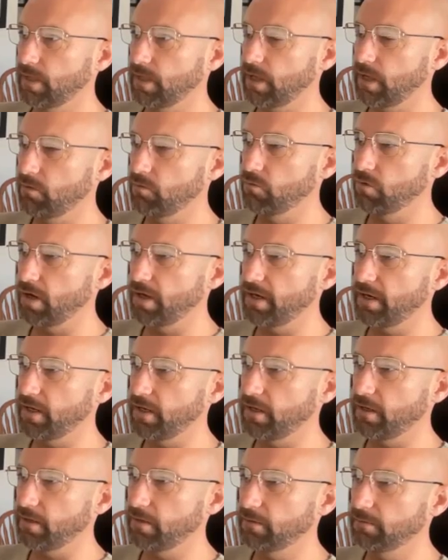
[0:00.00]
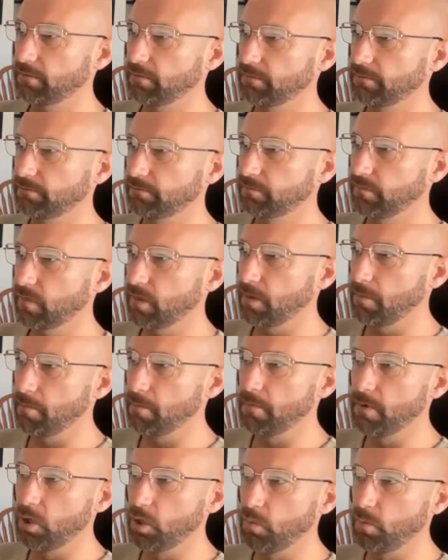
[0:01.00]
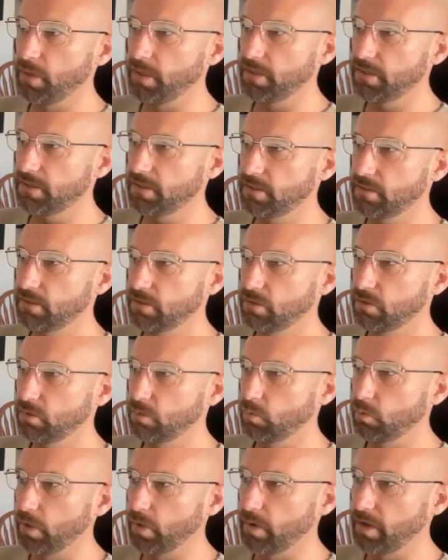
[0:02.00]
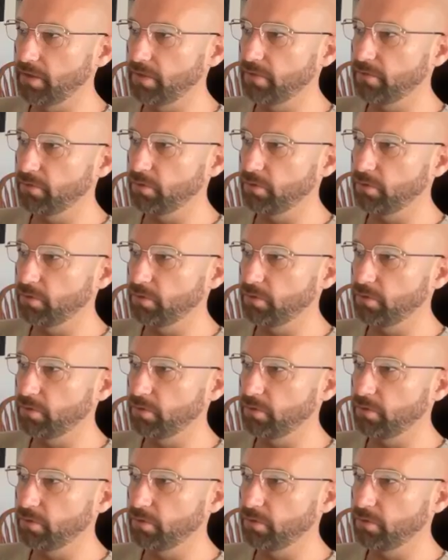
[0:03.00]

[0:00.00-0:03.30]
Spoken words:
And right here, the moment we went through